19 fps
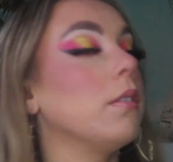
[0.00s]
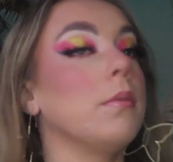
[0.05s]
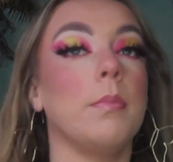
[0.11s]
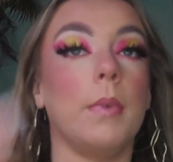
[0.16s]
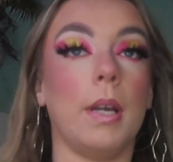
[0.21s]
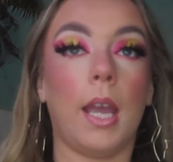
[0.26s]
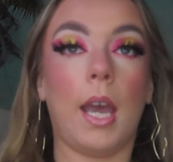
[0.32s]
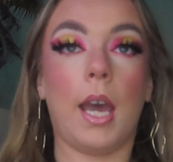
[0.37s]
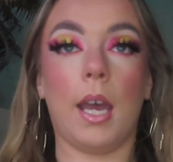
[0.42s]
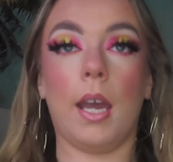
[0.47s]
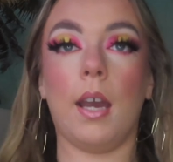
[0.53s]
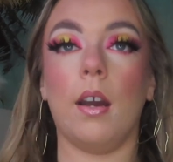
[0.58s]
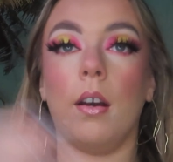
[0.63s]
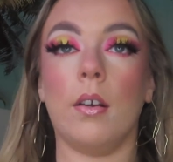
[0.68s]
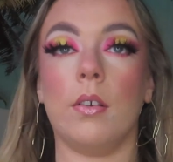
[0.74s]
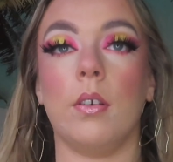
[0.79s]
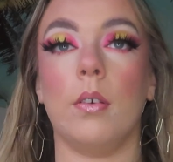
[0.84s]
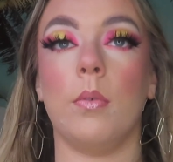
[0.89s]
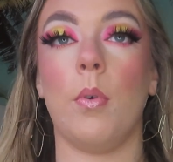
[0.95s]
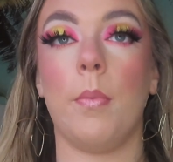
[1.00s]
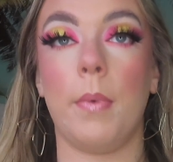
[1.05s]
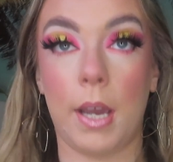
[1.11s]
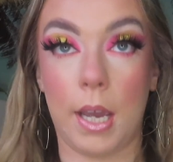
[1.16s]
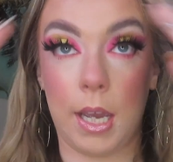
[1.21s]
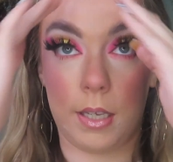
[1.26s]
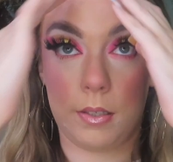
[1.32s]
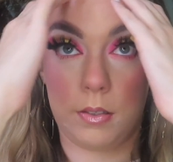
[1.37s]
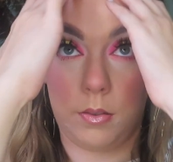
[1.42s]
My hair, I don't know what my
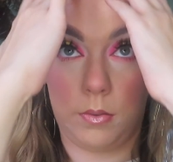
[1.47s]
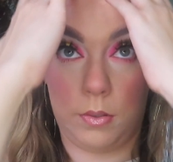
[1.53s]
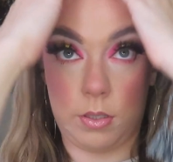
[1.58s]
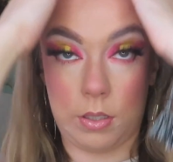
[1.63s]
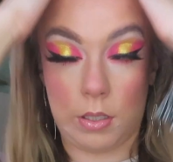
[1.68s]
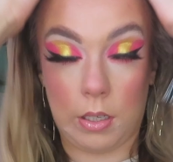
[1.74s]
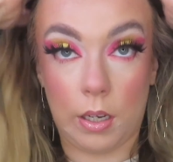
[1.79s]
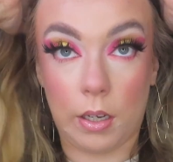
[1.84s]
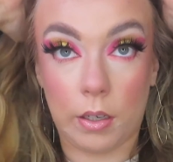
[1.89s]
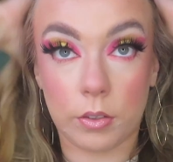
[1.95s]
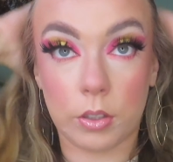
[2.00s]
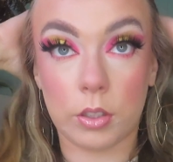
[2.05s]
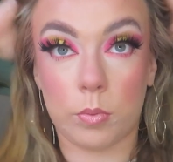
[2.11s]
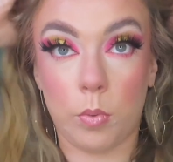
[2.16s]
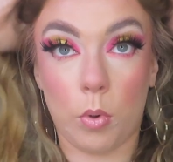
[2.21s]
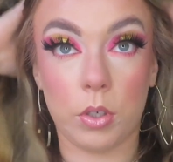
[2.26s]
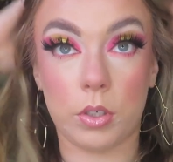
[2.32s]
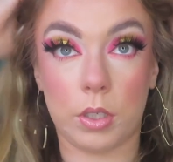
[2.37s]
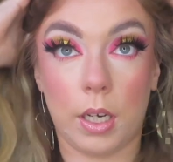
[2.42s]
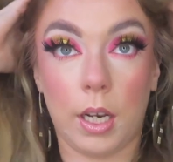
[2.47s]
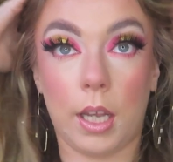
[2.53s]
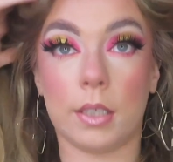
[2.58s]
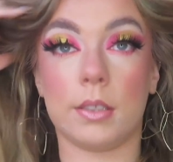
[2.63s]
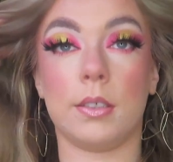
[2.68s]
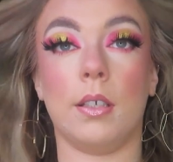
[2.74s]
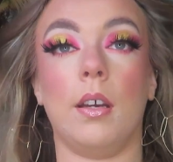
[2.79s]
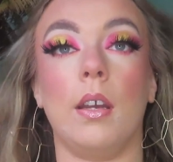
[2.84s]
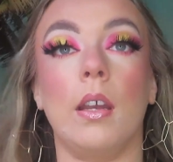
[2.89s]
hair's doing today. I just washed it
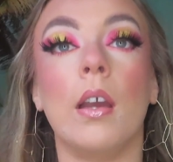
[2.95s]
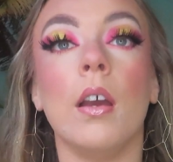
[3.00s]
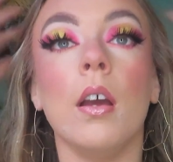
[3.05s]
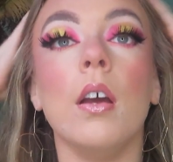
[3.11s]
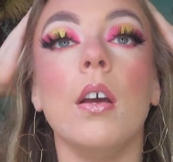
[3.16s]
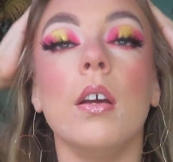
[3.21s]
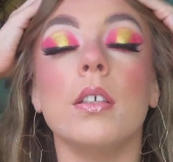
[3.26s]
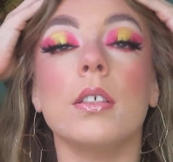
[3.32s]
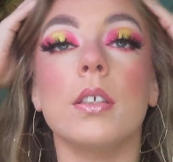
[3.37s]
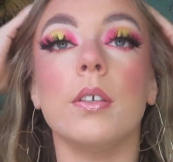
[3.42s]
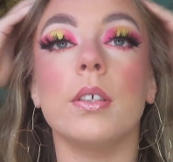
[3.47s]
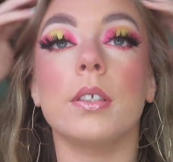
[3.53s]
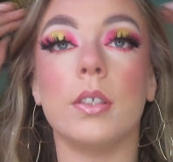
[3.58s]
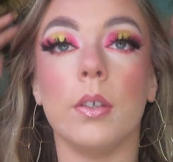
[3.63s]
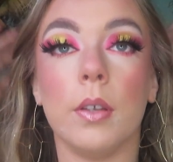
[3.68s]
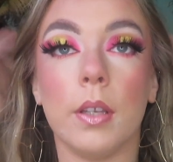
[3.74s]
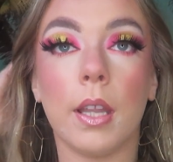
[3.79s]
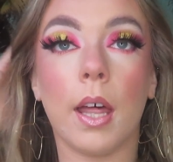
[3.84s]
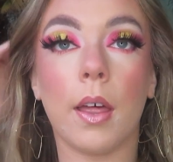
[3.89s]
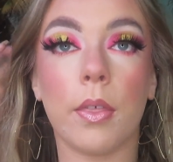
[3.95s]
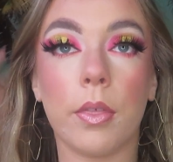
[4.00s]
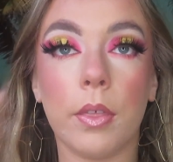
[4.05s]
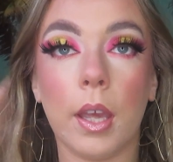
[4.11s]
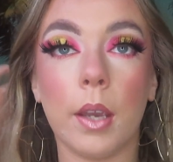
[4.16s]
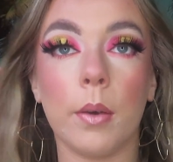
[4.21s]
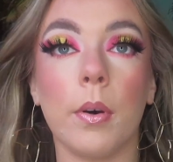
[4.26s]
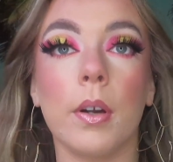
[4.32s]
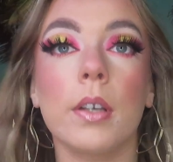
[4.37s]
last night, so it's doing that
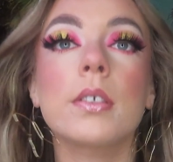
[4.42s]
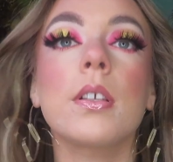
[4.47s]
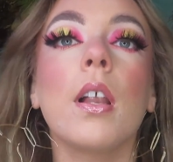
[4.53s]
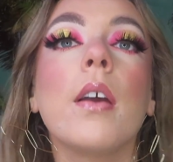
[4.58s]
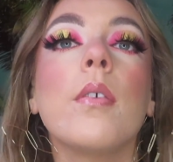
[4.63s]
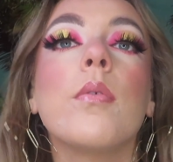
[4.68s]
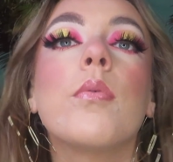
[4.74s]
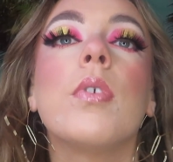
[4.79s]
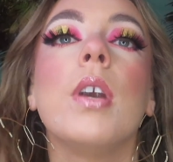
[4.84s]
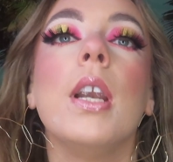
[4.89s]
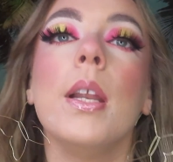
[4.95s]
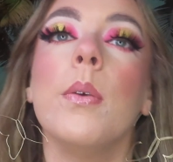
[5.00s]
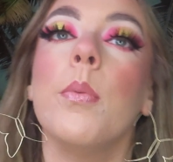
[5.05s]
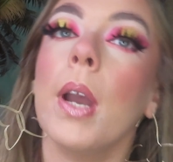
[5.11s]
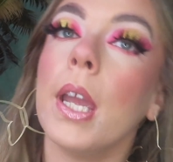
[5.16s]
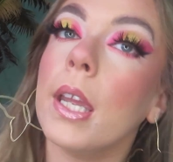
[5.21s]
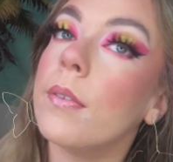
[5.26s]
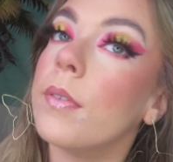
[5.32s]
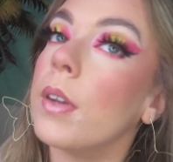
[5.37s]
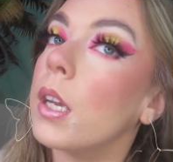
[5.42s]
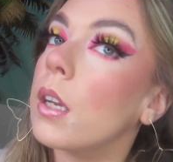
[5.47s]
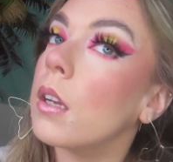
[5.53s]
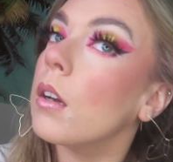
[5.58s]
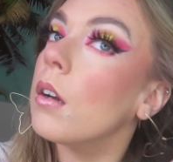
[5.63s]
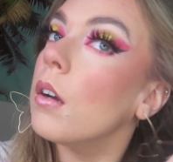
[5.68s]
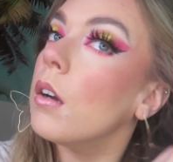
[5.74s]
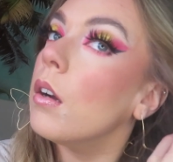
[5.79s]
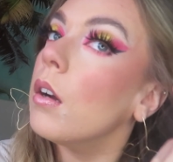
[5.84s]
thing where it's like really wavy
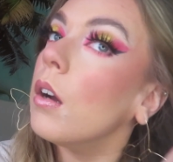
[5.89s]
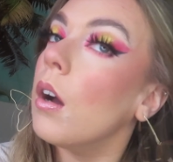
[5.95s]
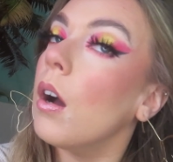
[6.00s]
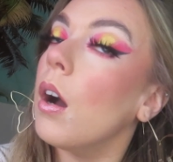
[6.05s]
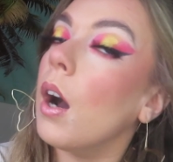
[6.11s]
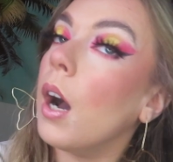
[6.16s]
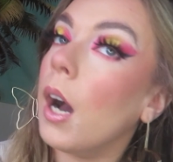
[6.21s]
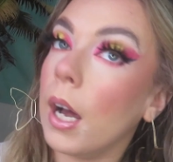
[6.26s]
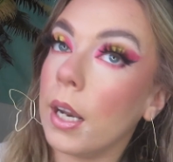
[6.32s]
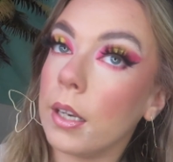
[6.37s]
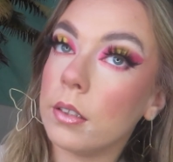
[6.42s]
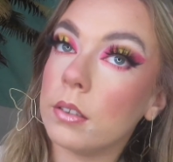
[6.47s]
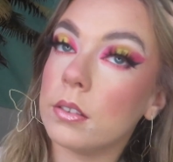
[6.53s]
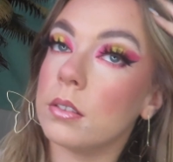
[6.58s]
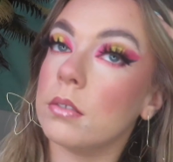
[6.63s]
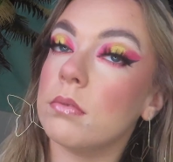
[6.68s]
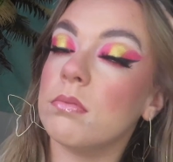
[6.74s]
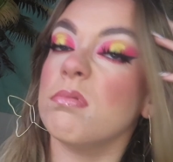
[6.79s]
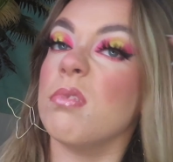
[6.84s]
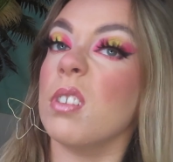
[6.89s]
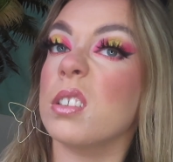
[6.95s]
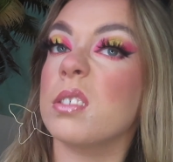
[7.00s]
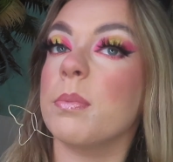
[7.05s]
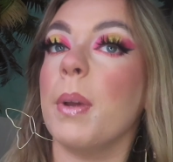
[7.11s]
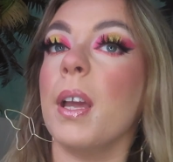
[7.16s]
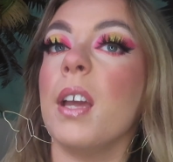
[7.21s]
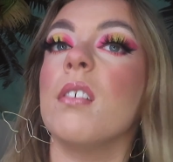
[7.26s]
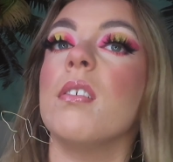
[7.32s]
and looks a
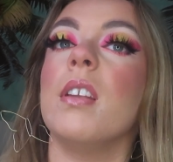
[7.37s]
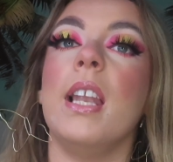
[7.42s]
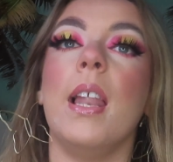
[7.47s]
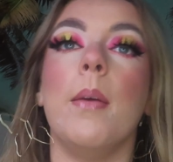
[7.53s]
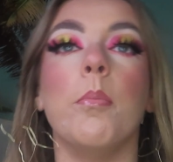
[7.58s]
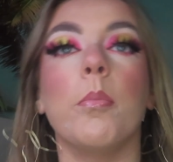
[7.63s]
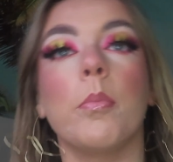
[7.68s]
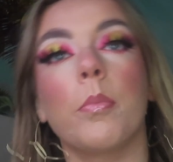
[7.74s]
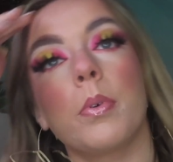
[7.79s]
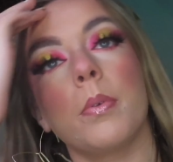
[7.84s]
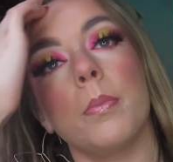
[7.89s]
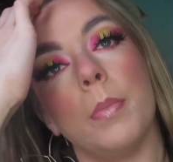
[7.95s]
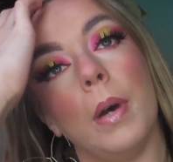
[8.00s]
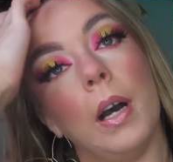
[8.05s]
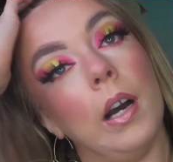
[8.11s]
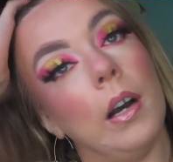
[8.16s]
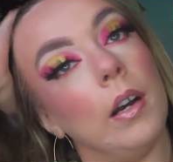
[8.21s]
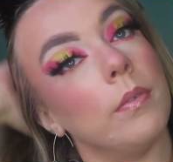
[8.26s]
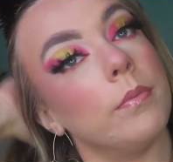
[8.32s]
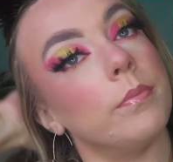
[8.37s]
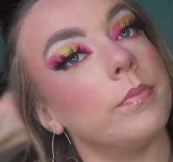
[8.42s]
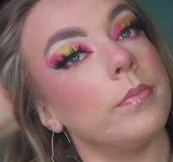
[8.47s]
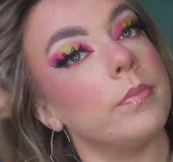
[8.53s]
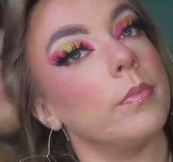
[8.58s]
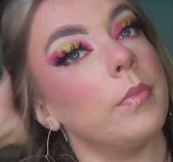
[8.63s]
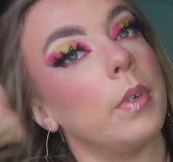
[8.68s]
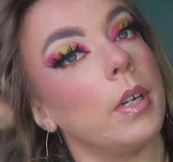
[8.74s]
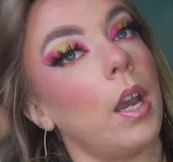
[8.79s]
bit limp, but
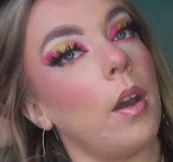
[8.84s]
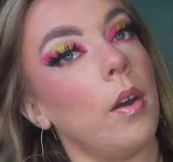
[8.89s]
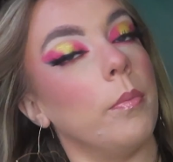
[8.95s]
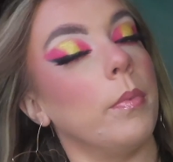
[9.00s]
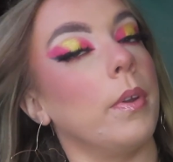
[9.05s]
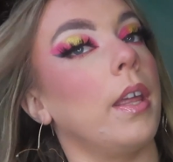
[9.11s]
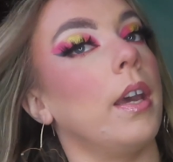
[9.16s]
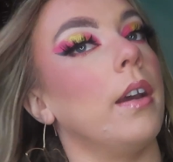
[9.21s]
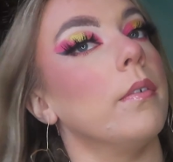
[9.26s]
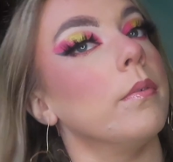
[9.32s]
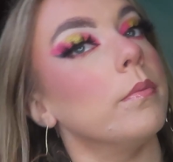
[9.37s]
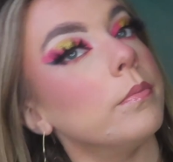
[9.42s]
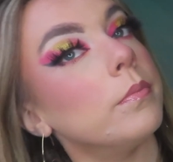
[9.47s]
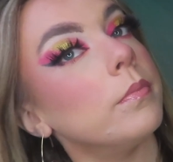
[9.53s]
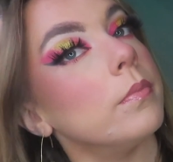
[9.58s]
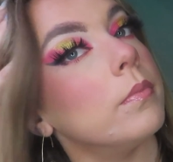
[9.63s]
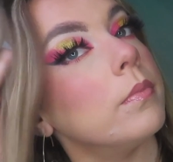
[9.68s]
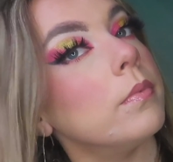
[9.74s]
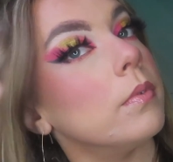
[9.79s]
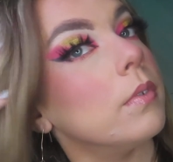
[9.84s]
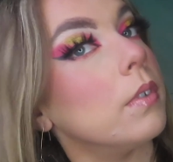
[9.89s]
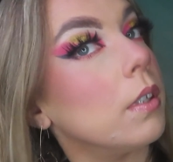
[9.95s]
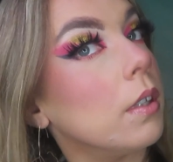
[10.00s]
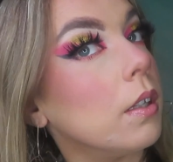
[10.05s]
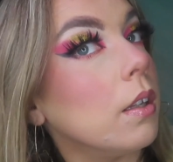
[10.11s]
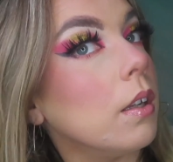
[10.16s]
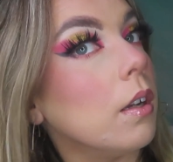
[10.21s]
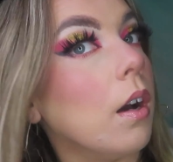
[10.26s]
we're going with it.
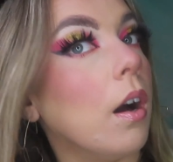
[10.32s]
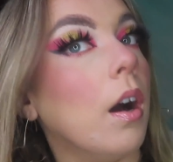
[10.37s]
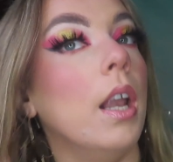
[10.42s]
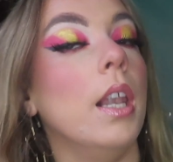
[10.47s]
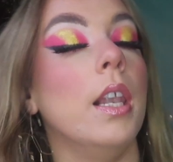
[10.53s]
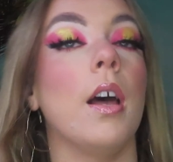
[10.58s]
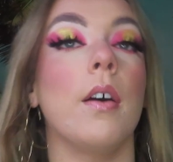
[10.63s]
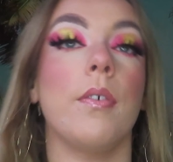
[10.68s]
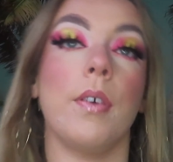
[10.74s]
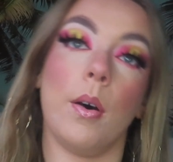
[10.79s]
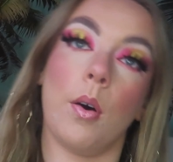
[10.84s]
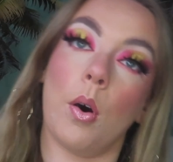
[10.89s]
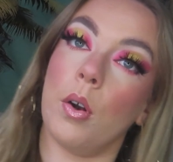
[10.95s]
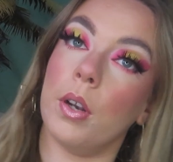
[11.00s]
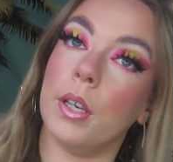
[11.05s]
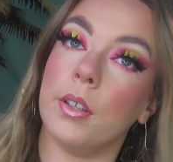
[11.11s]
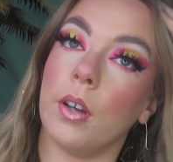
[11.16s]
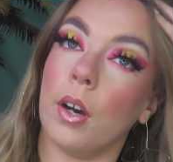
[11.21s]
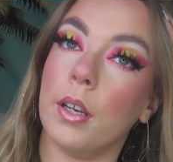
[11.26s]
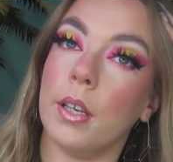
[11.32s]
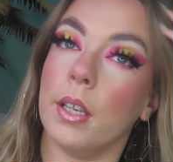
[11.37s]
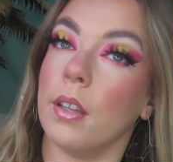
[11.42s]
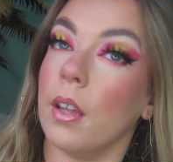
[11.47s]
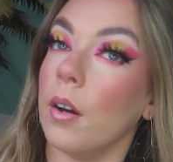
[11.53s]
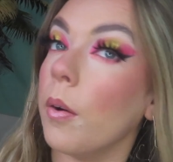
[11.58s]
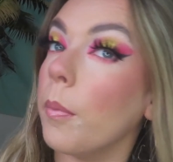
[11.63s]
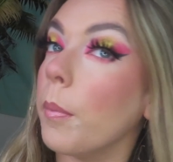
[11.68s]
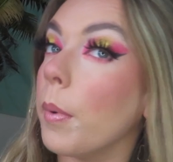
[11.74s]
I love how Holly dyed it though. I'm